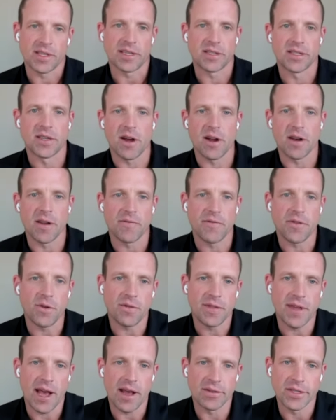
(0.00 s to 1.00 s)
It's not a few
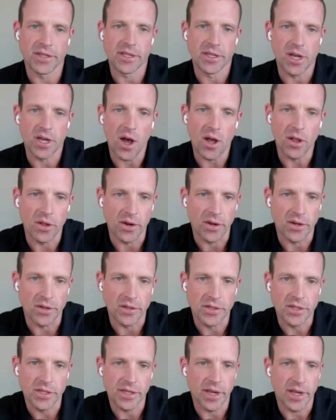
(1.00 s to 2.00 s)

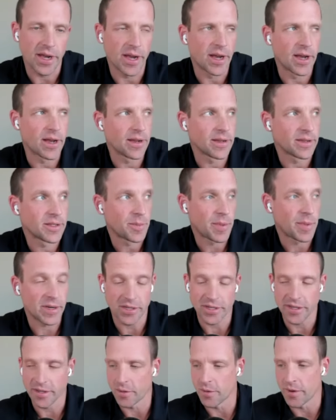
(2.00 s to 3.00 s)
$1,000s,
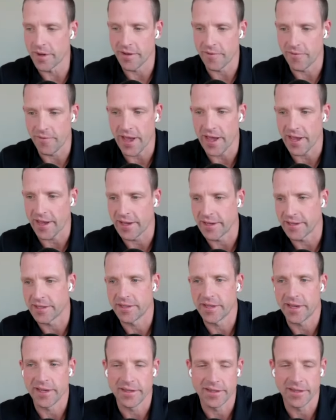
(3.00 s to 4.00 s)
especially the one in Vegas,
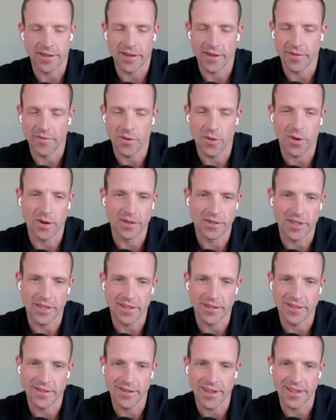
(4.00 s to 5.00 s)
because of course
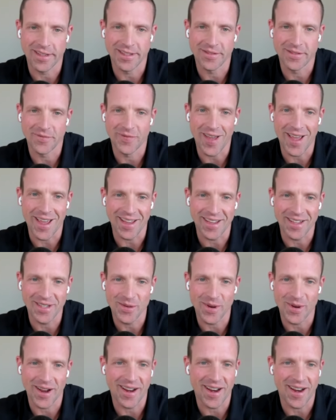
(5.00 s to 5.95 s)
it's Vegas, right?